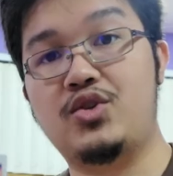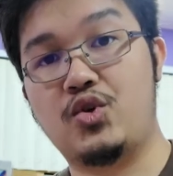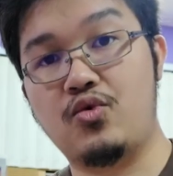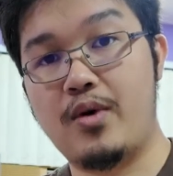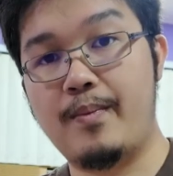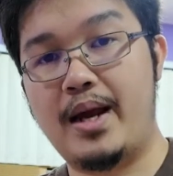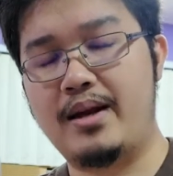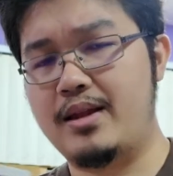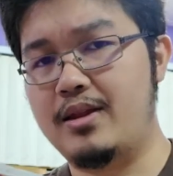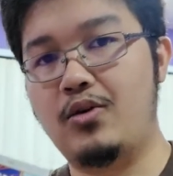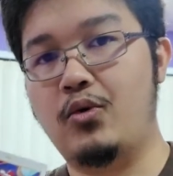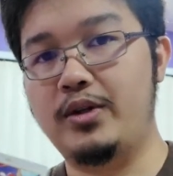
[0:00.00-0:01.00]
2 remain,
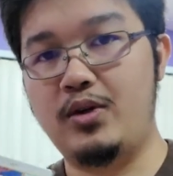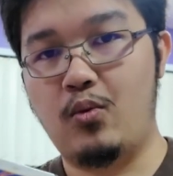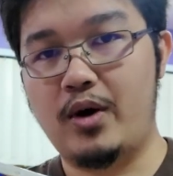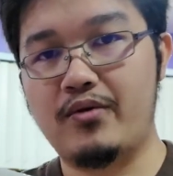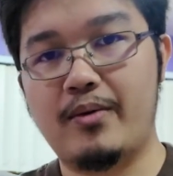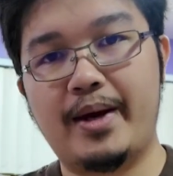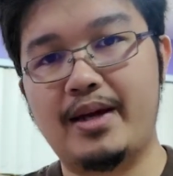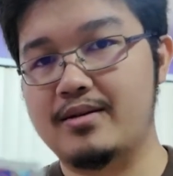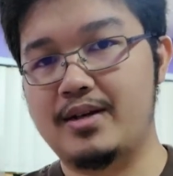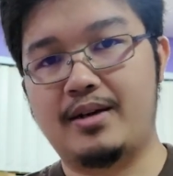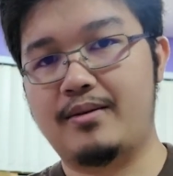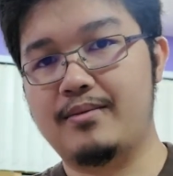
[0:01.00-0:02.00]
and then only 1
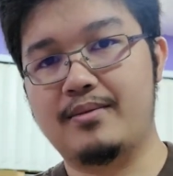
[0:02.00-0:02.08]
remains, like,